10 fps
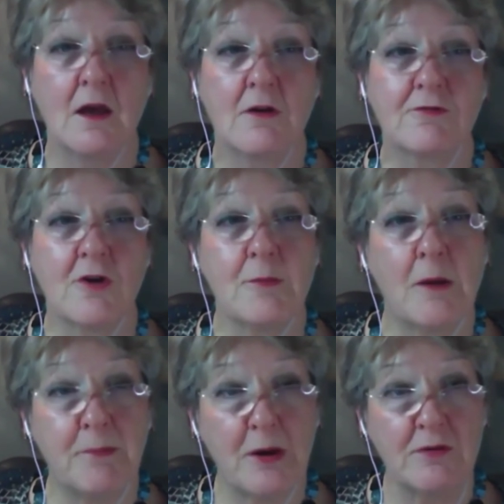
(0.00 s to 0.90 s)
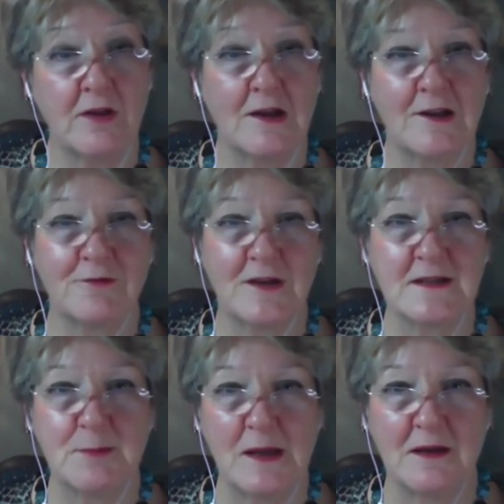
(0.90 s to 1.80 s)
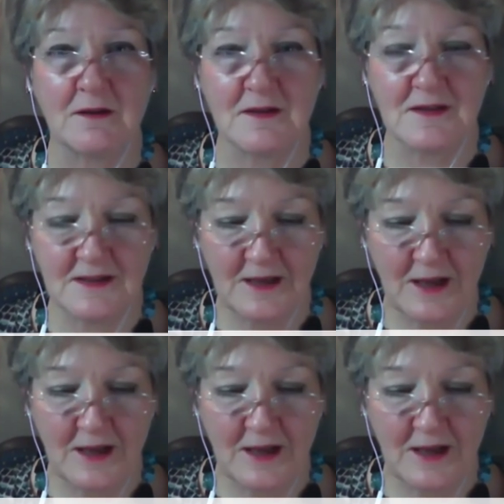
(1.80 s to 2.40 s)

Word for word: from our, both our lovely speakers